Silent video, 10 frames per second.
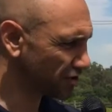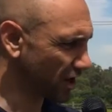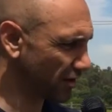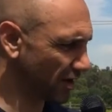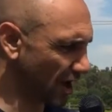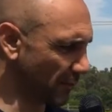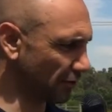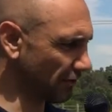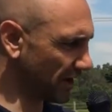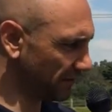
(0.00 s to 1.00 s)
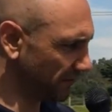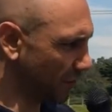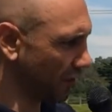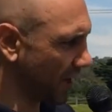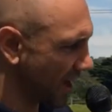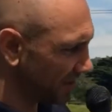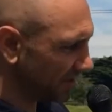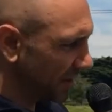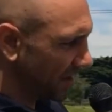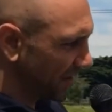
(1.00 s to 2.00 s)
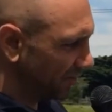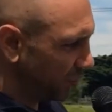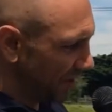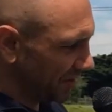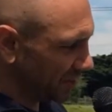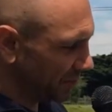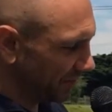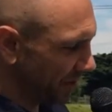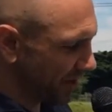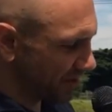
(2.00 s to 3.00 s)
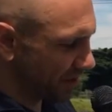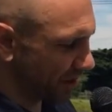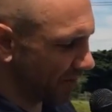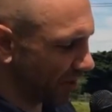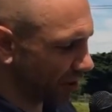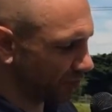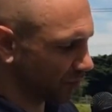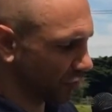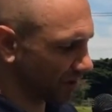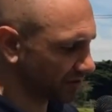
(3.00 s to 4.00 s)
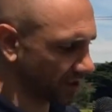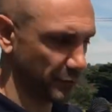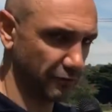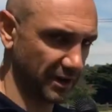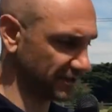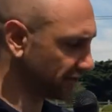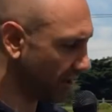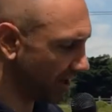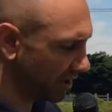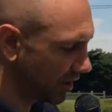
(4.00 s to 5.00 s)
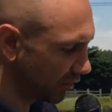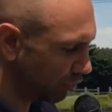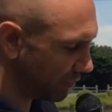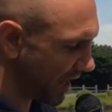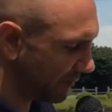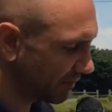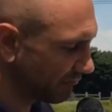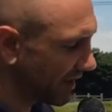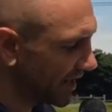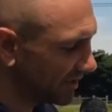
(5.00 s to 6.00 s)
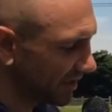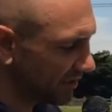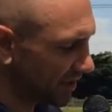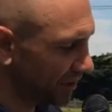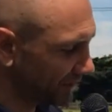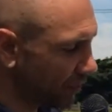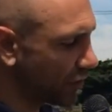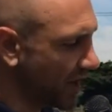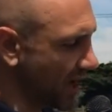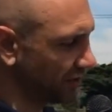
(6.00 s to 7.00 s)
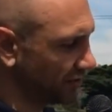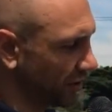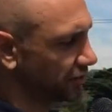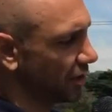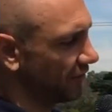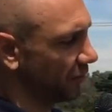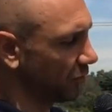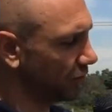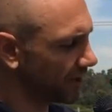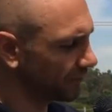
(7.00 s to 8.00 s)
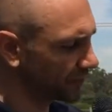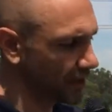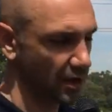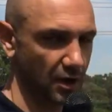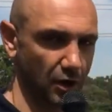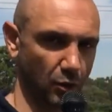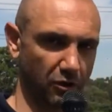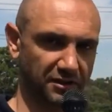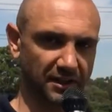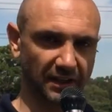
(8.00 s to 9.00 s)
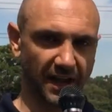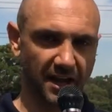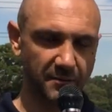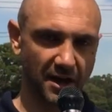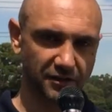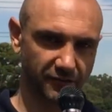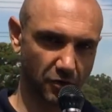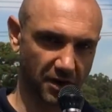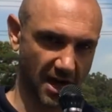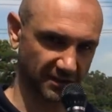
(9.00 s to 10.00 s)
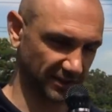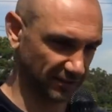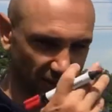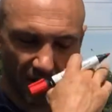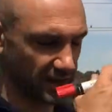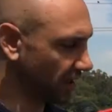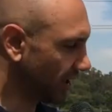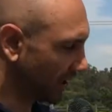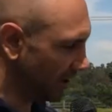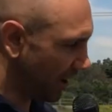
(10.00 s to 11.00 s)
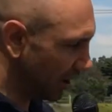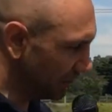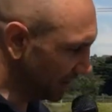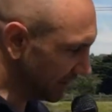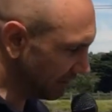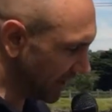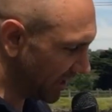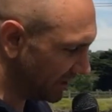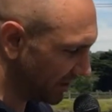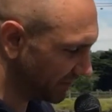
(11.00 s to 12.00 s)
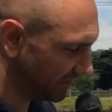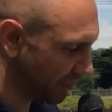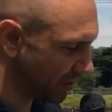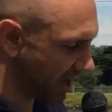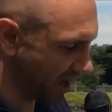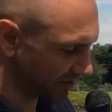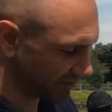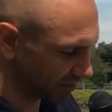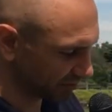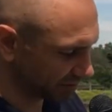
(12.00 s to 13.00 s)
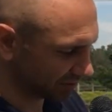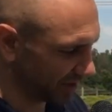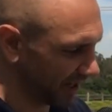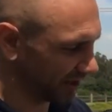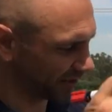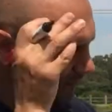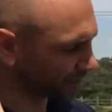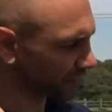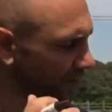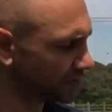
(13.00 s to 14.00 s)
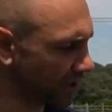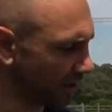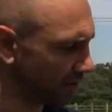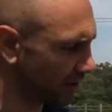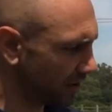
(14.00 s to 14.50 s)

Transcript: So a marine forecast is one that's provided over open water. So a marine site will be able to read these forecast dots over water, whereas a land-based forecasting site can only read these forecast dots on land. So